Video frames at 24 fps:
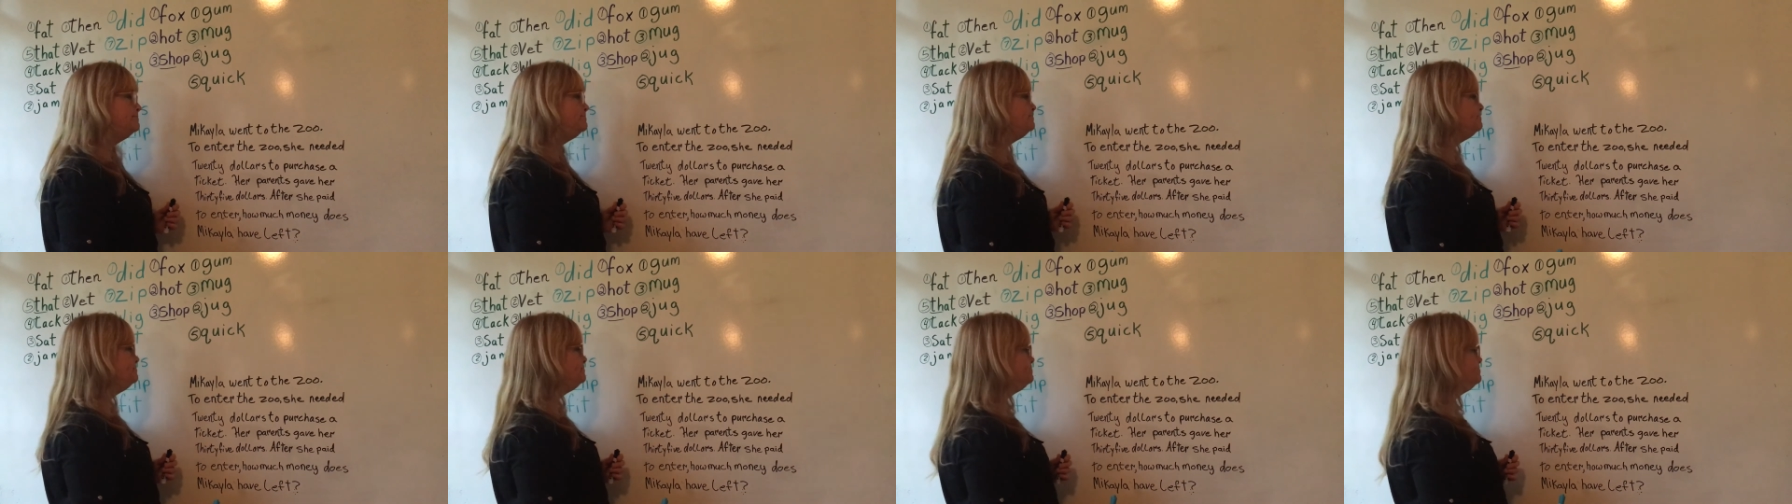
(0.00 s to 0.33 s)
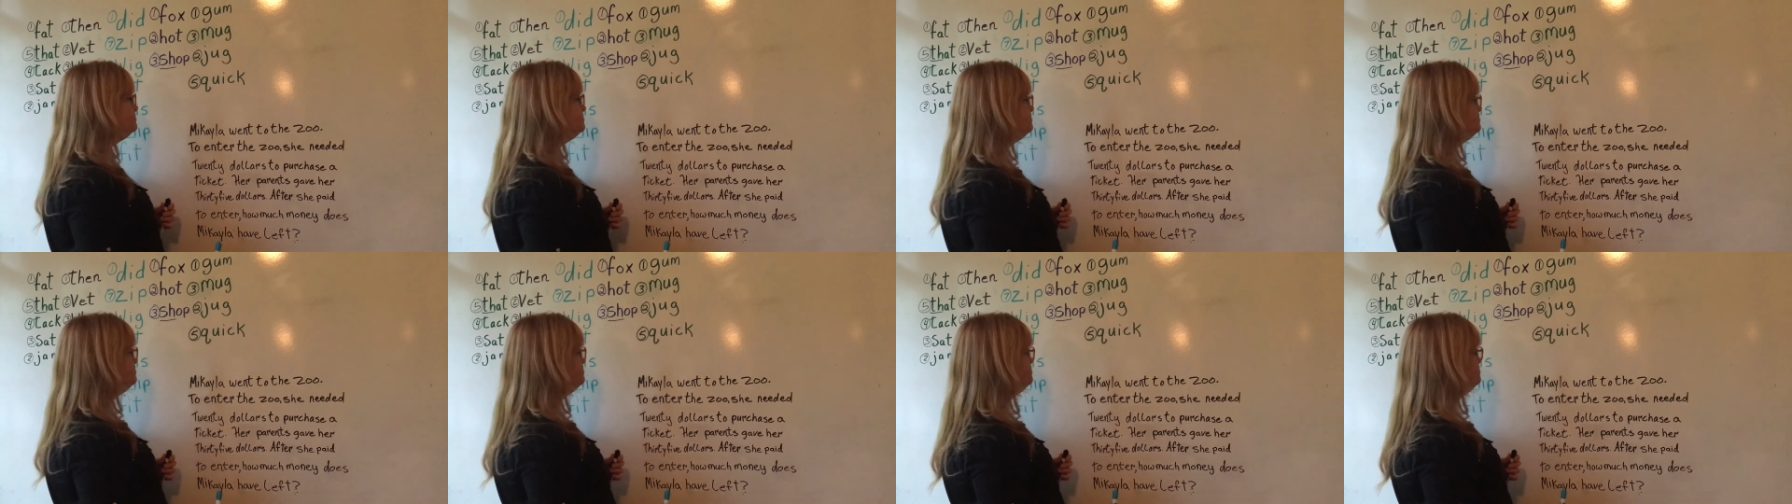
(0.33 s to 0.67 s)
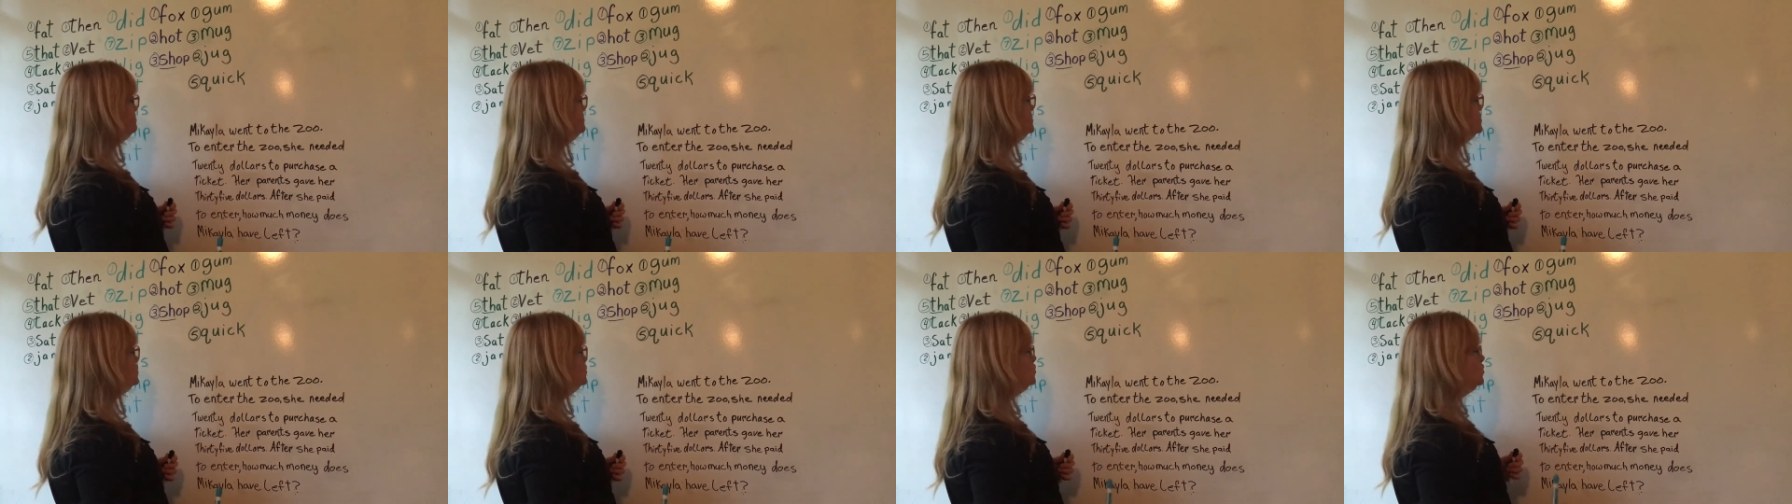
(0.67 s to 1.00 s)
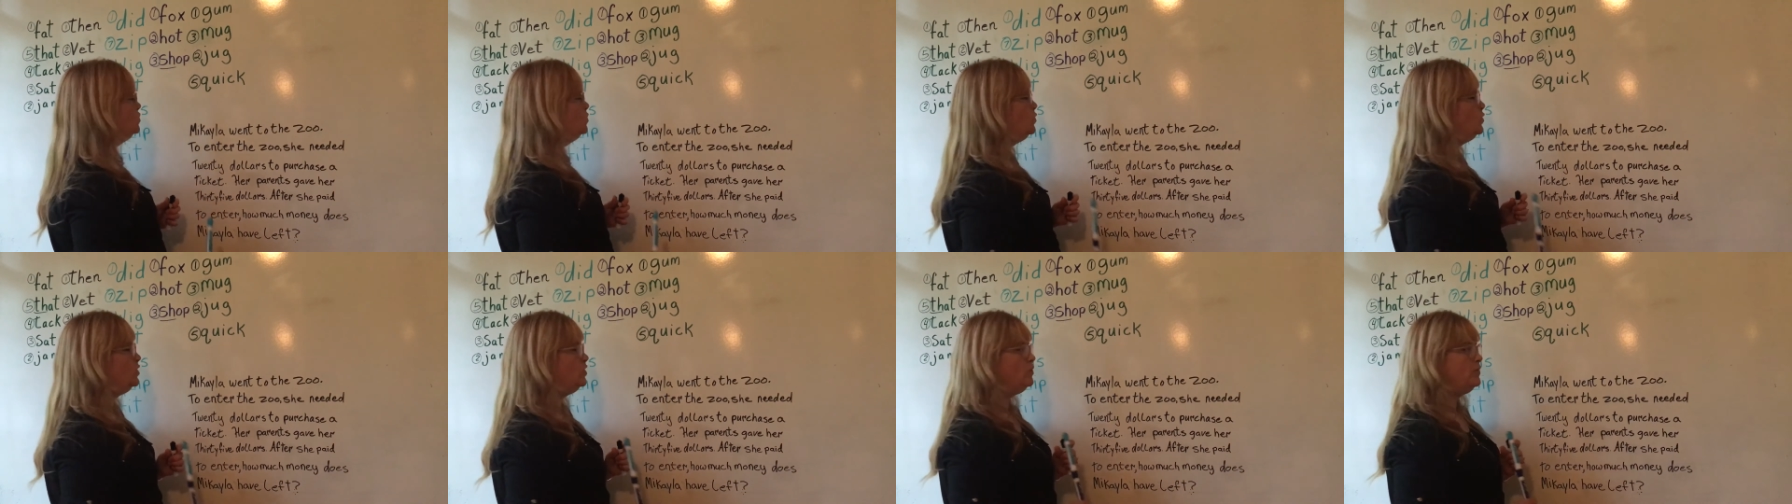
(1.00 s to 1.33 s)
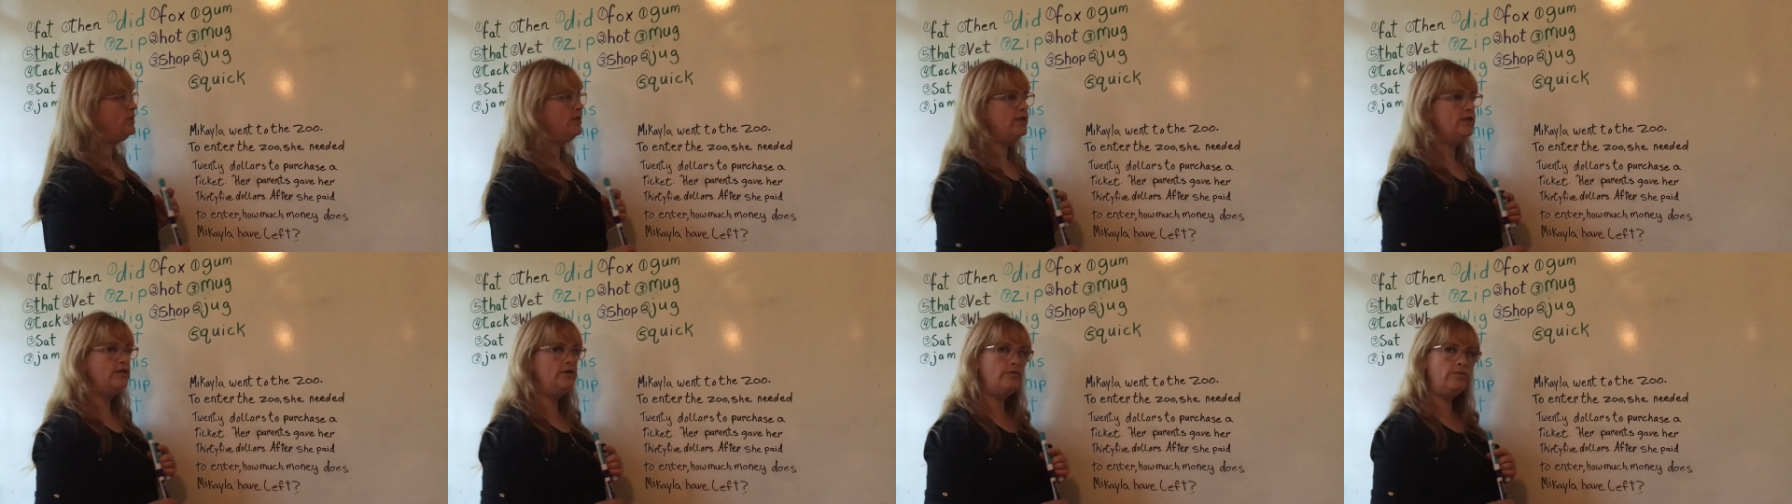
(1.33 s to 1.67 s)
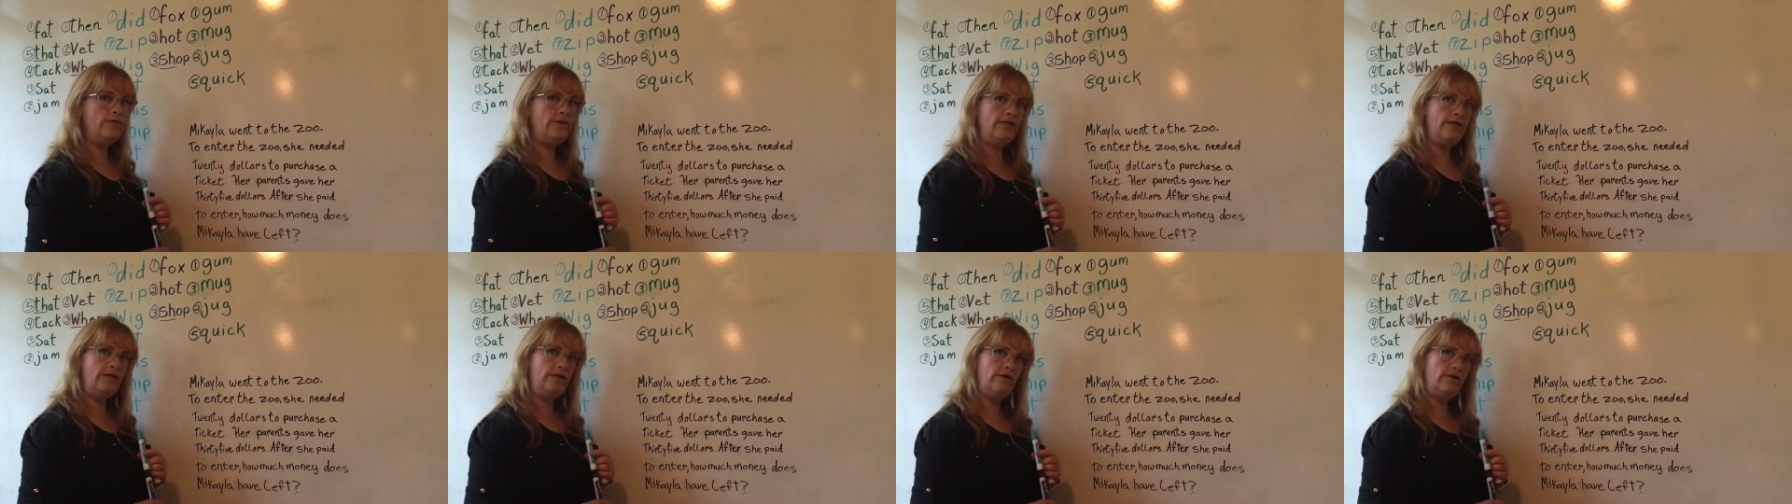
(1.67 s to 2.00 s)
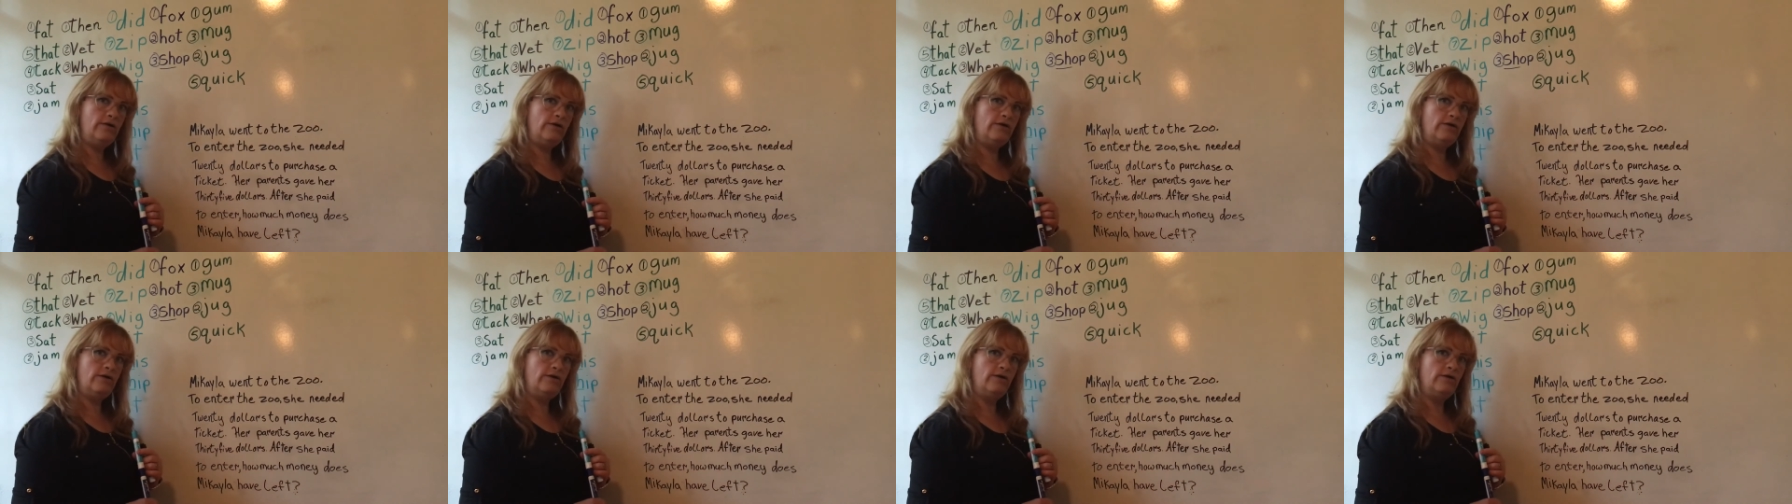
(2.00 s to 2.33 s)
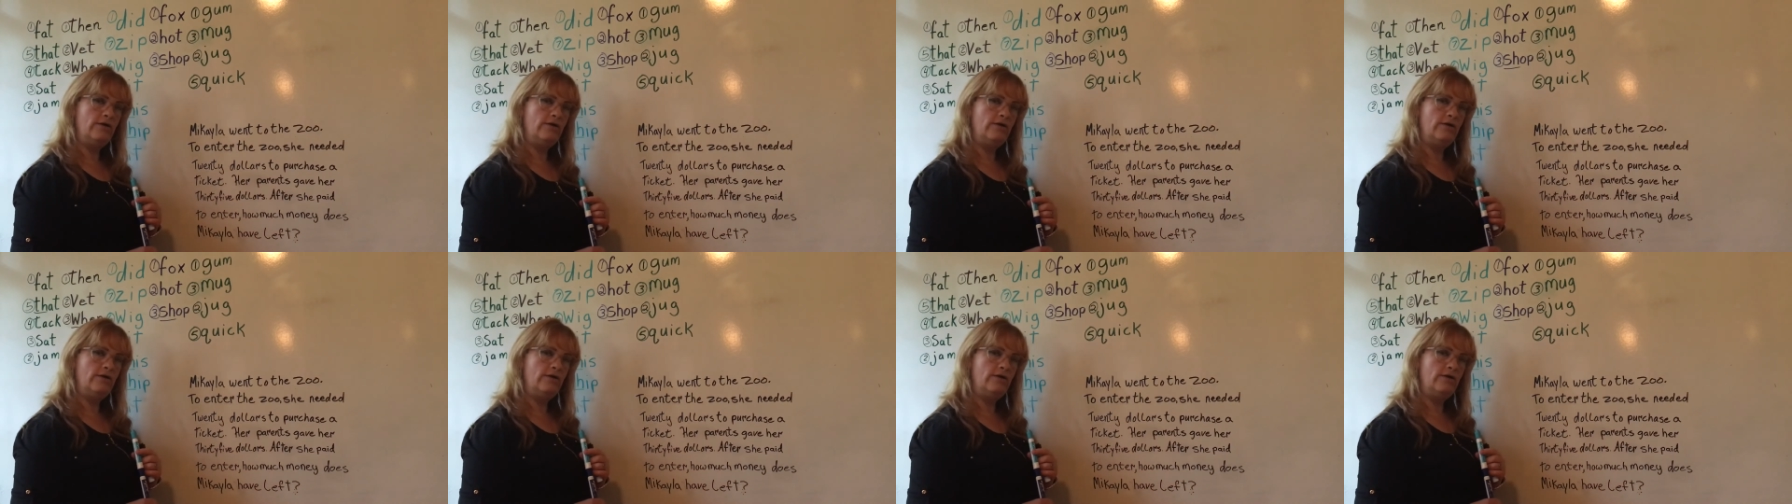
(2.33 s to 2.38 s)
Hmm, so what do we do here?